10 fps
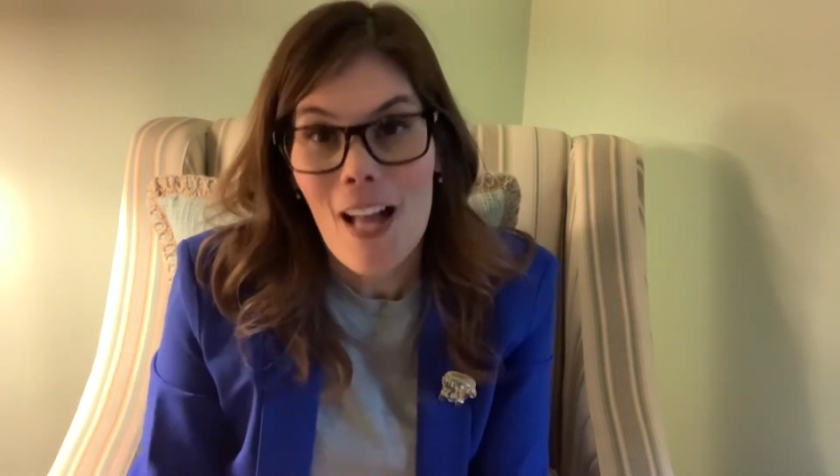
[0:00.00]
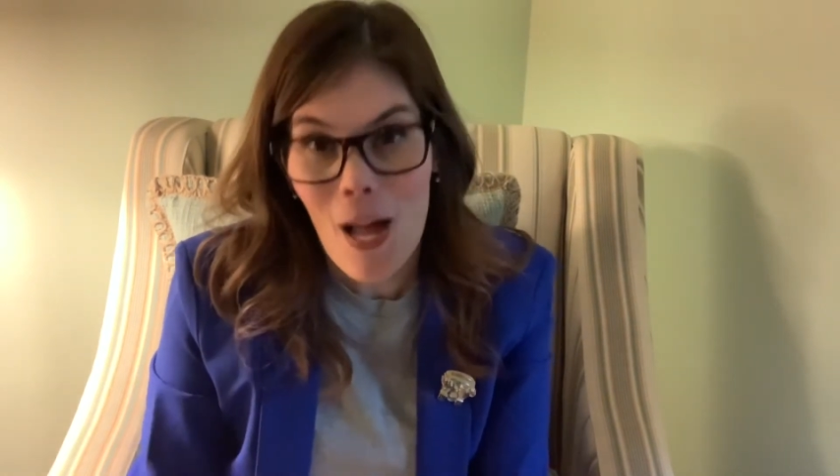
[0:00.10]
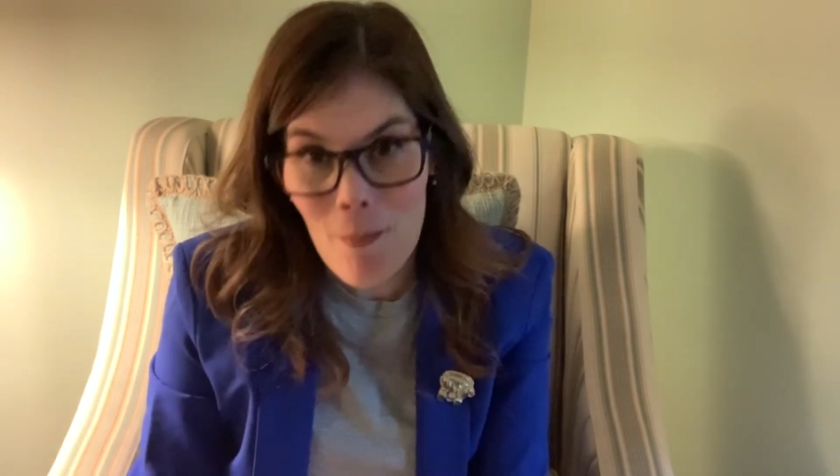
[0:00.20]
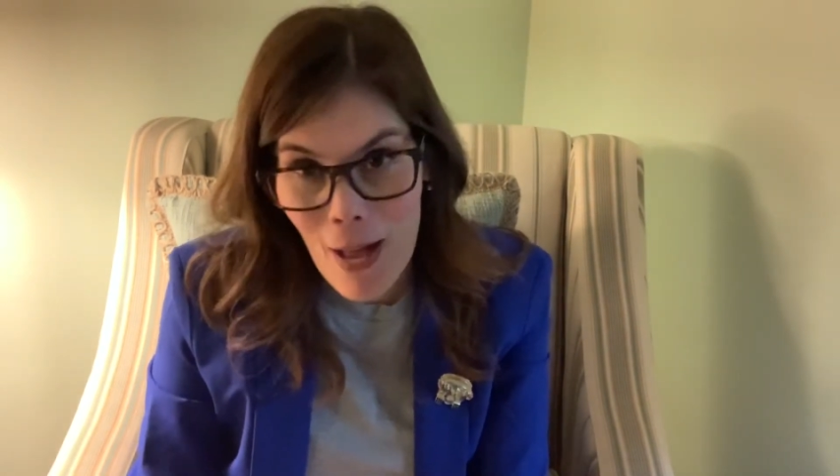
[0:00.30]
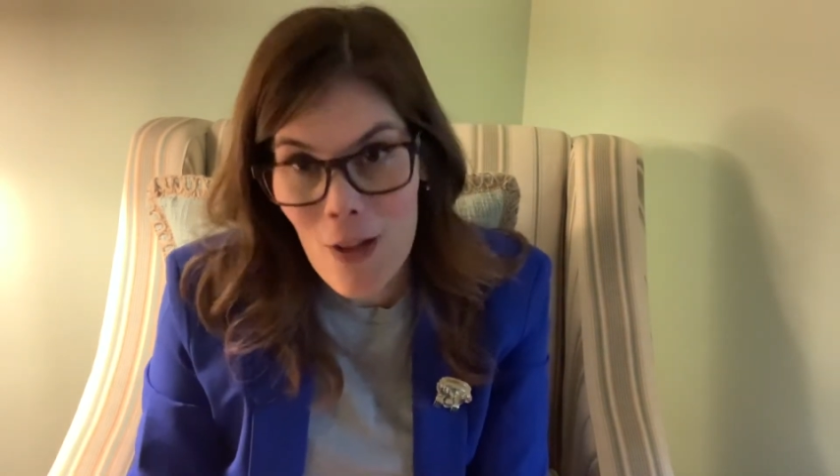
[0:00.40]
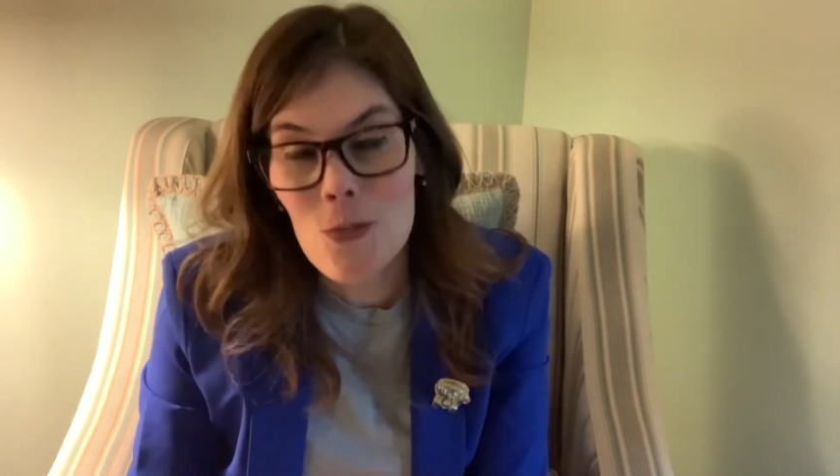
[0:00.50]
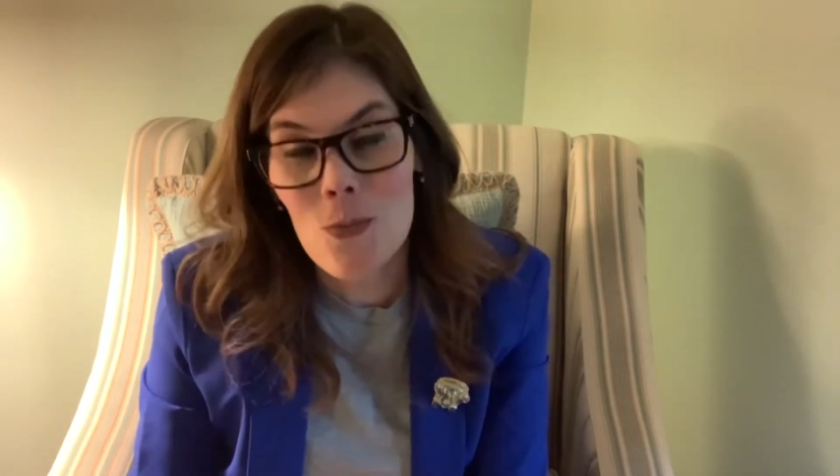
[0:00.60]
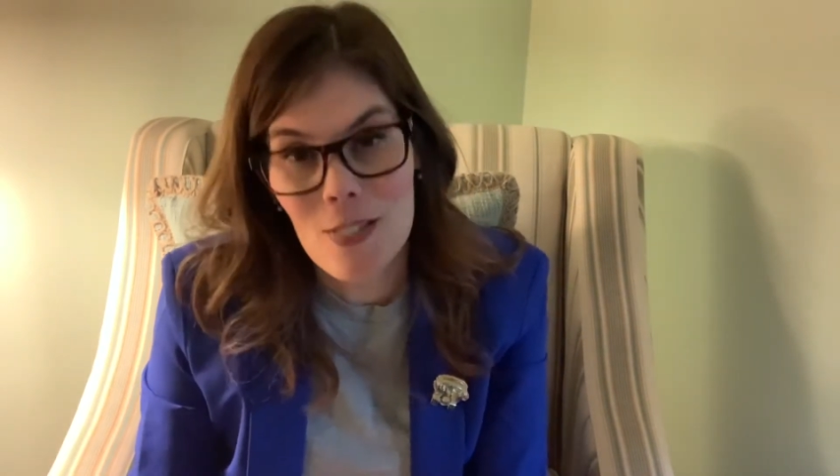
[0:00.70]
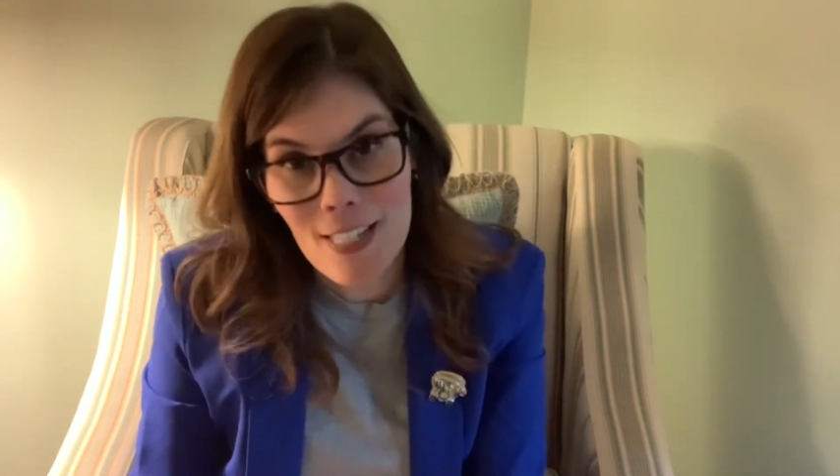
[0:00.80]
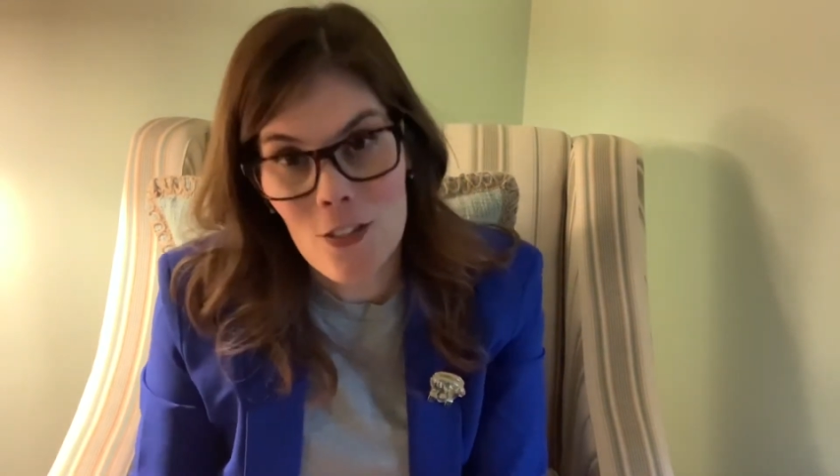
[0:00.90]
a mouse
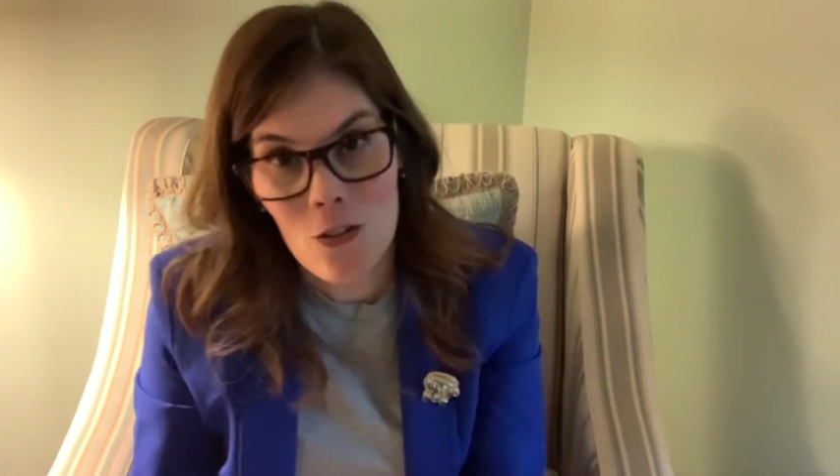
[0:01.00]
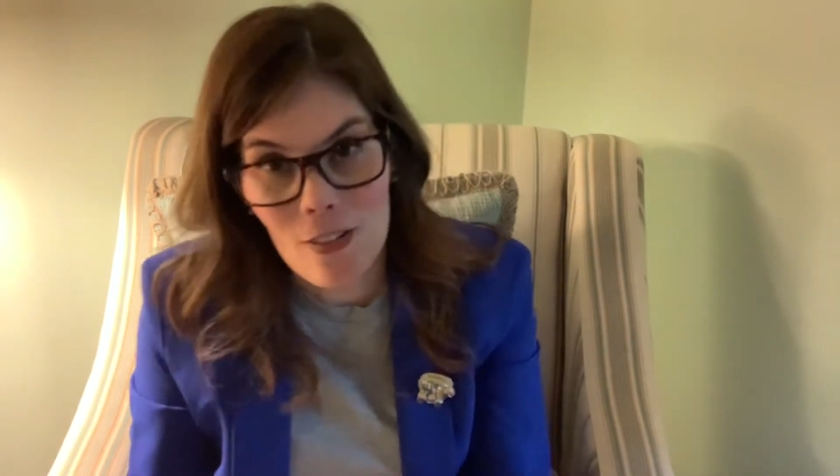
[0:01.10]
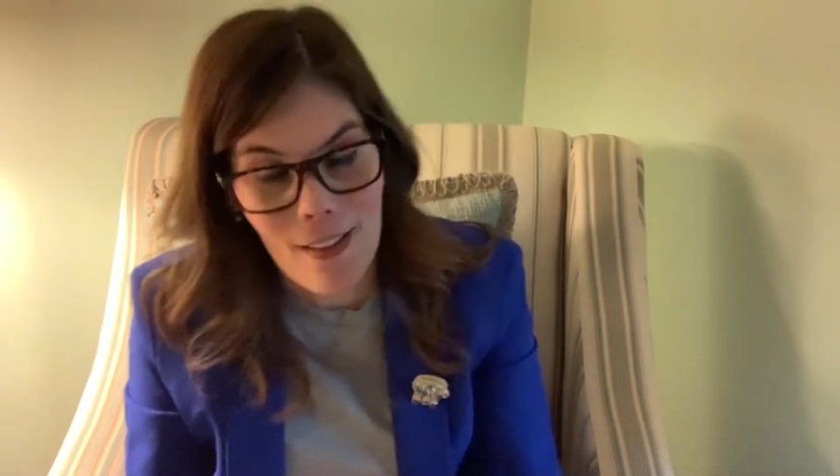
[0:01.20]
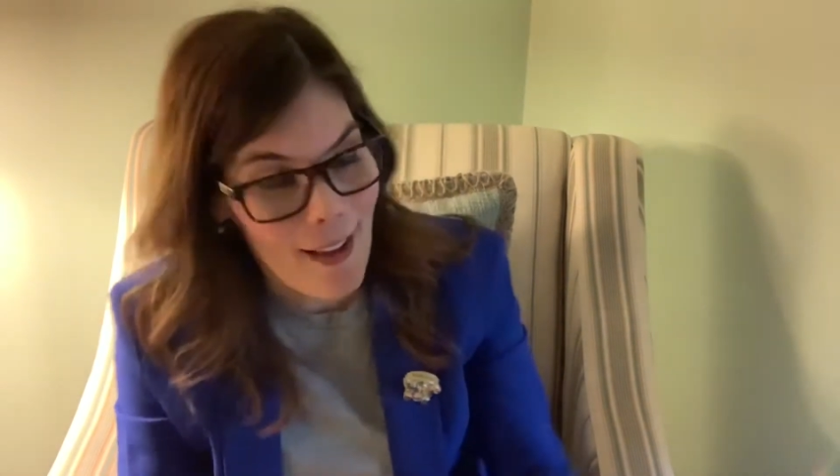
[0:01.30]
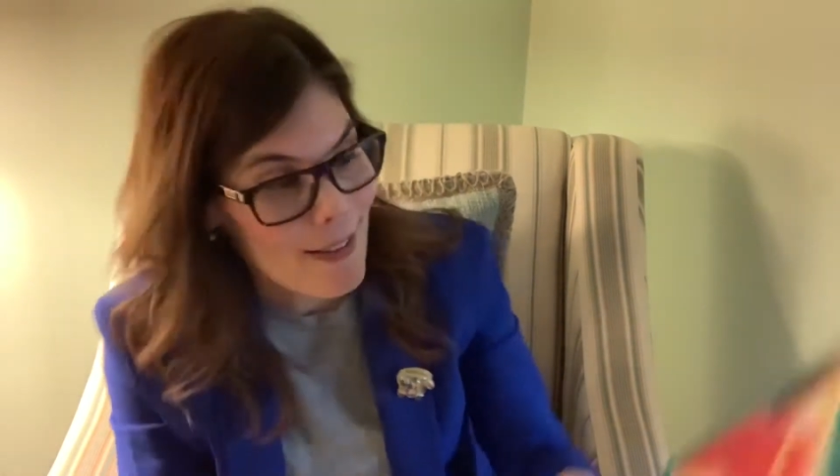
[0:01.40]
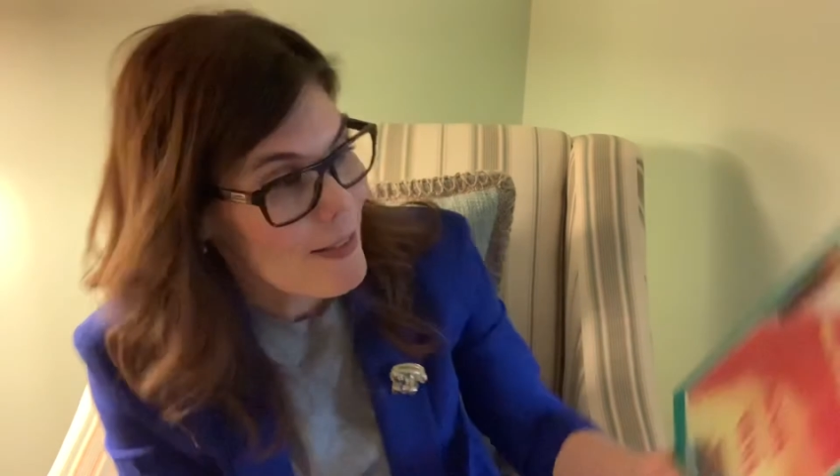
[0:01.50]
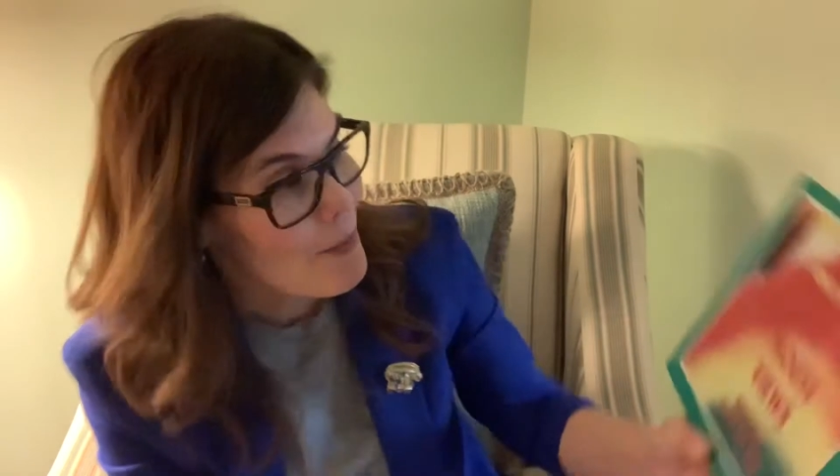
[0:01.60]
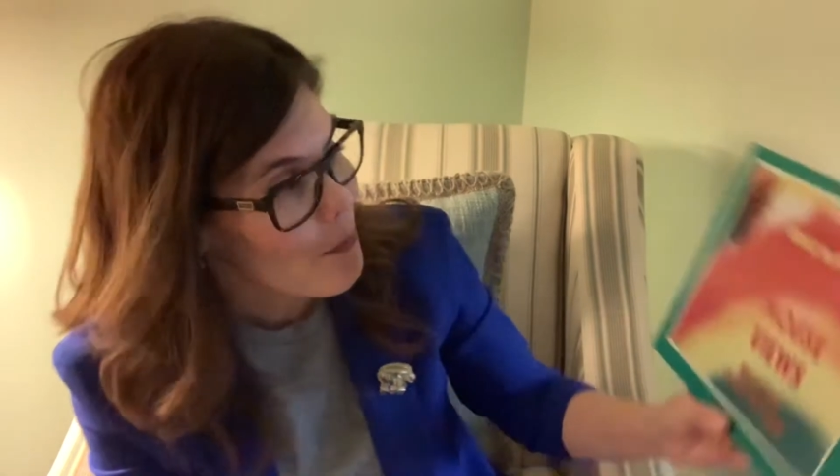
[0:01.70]
was in your class.